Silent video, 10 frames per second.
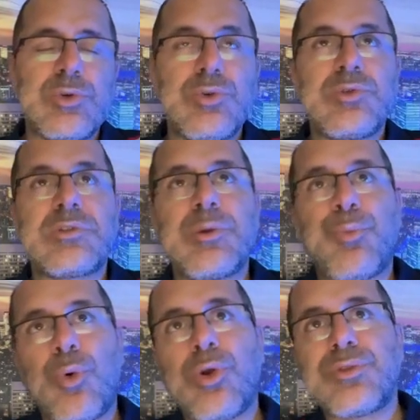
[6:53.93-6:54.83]
to
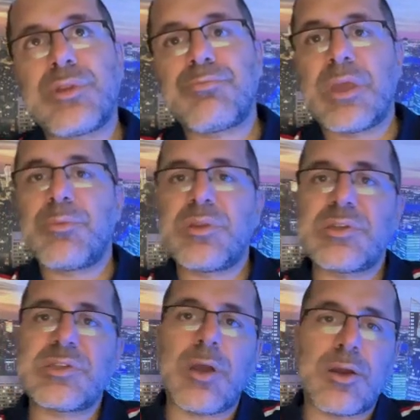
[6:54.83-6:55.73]
support that maybe the
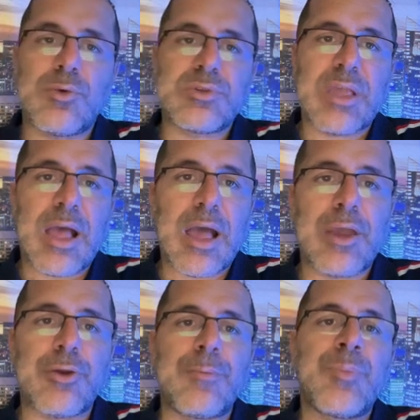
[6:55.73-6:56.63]
stock goes
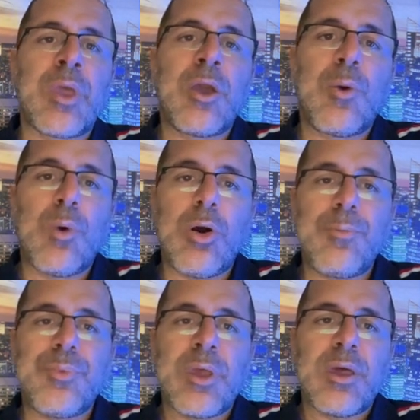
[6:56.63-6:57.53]
higher?
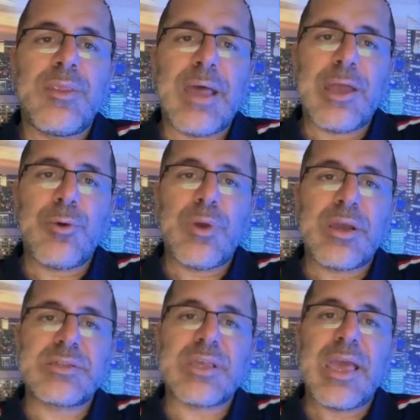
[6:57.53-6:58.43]
Well, Nano
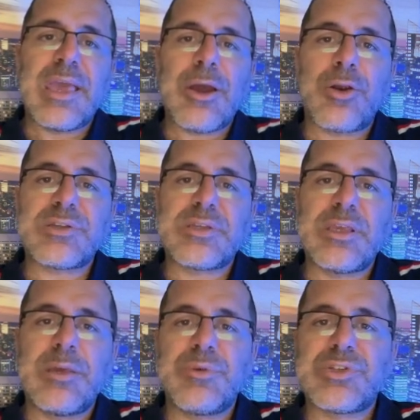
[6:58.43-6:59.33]
X ARC
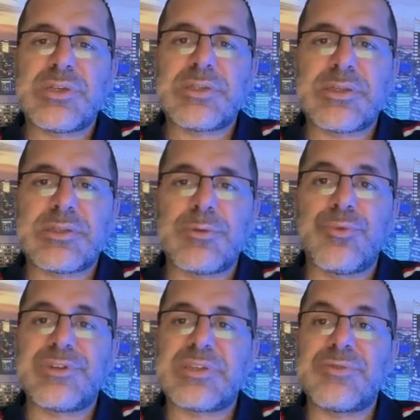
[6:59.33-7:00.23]
imaging system
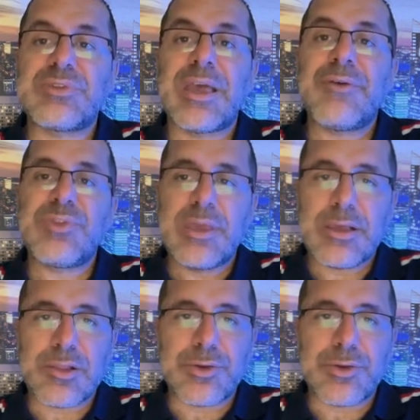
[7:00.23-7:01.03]
receives FDA